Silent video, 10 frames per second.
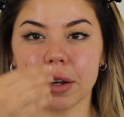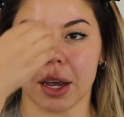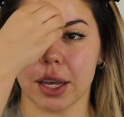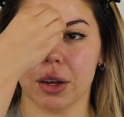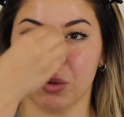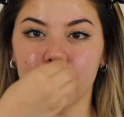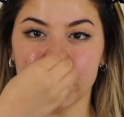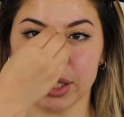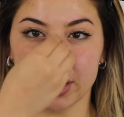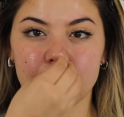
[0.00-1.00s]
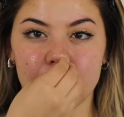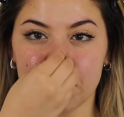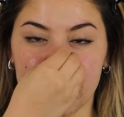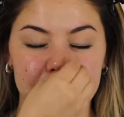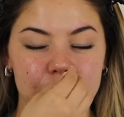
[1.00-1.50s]
I get oily in
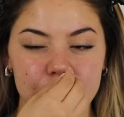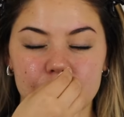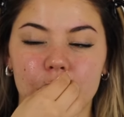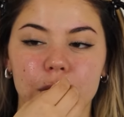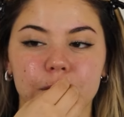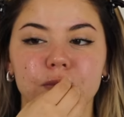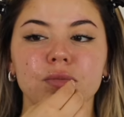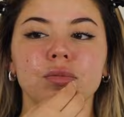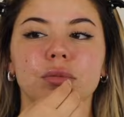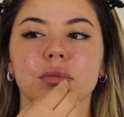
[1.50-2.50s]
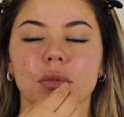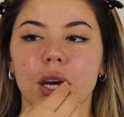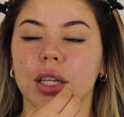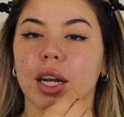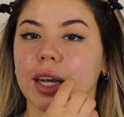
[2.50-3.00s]
my T-zone
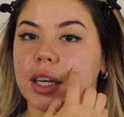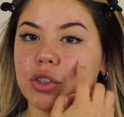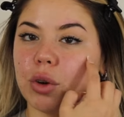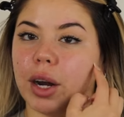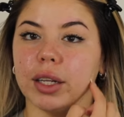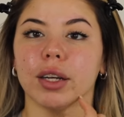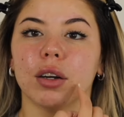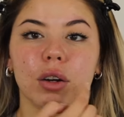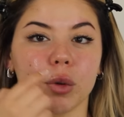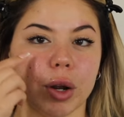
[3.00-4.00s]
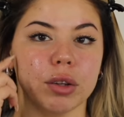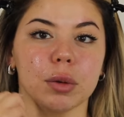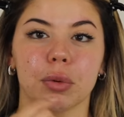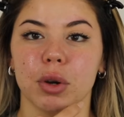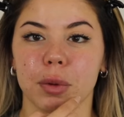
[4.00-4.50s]
and then I get dry like around the
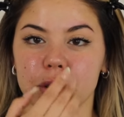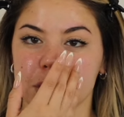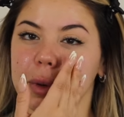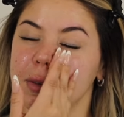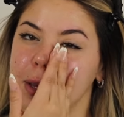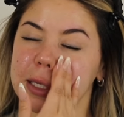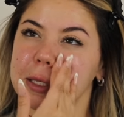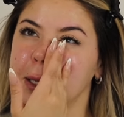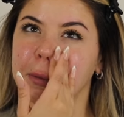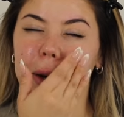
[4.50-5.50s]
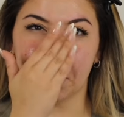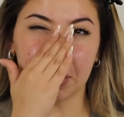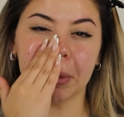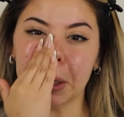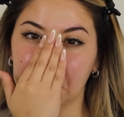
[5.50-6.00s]
perimeters of my face and like right by
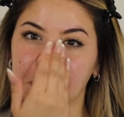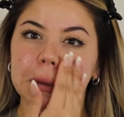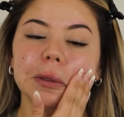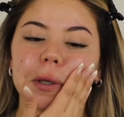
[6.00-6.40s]
my nose.